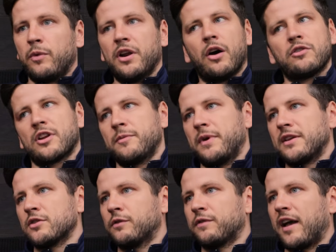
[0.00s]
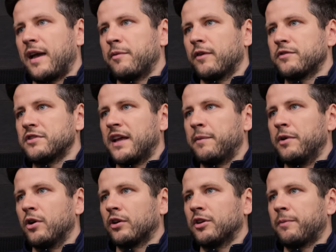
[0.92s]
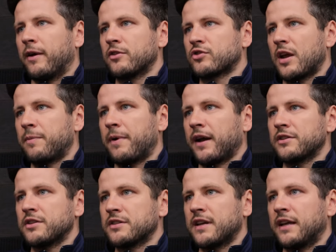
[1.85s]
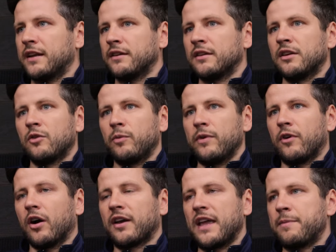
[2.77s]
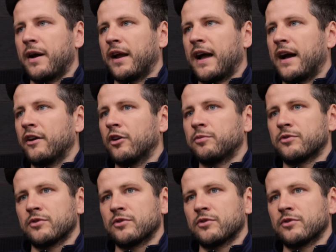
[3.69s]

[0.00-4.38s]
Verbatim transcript: we know it's going to be a tough game, and obviously they'll be looking to bounce straight back, as you said, and we've got to keep our guard up.